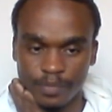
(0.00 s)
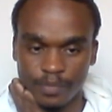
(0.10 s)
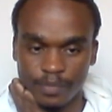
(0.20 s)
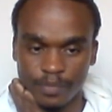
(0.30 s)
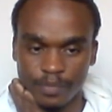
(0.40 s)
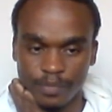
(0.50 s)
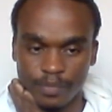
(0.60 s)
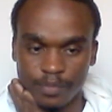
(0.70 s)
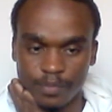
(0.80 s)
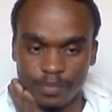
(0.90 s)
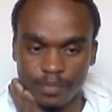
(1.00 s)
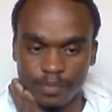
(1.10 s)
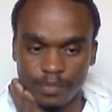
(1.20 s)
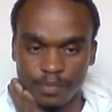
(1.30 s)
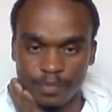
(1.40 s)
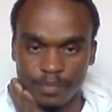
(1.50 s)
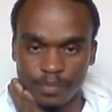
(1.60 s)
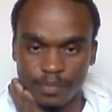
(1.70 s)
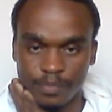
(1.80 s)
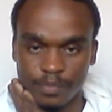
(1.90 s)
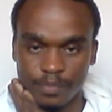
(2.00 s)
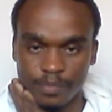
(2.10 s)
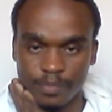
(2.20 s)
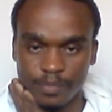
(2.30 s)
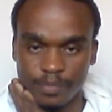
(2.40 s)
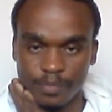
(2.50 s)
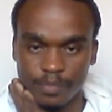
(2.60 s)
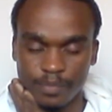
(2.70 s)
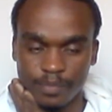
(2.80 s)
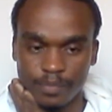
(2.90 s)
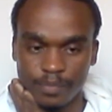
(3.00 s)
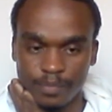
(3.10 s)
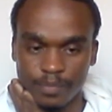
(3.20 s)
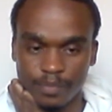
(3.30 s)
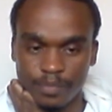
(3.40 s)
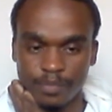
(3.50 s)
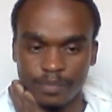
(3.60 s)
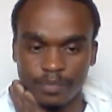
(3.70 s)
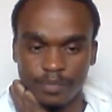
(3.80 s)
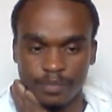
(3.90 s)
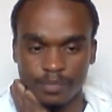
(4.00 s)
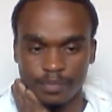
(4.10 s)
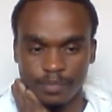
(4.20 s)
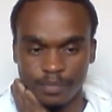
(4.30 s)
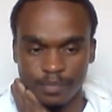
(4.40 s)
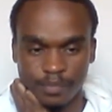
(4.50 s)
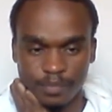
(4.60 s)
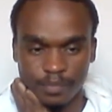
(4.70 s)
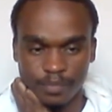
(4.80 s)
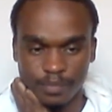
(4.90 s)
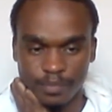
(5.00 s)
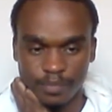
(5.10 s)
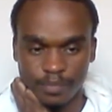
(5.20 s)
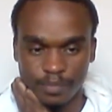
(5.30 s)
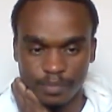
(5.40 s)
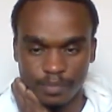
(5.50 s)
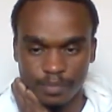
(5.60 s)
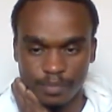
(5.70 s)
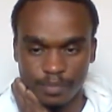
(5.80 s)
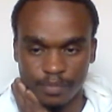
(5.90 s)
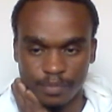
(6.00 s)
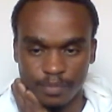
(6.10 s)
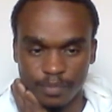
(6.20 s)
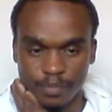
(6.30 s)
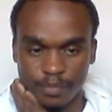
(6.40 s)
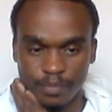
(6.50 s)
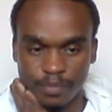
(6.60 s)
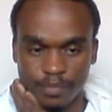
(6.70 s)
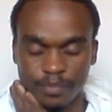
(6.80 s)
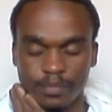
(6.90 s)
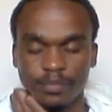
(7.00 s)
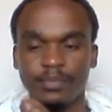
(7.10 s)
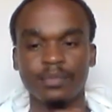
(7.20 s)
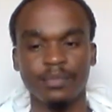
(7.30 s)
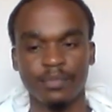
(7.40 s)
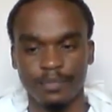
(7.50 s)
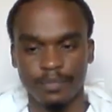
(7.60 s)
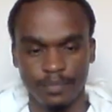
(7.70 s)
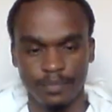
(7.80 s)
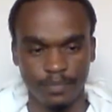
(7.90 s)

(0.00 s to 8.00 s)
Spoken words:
No words are spoken by the person on screen.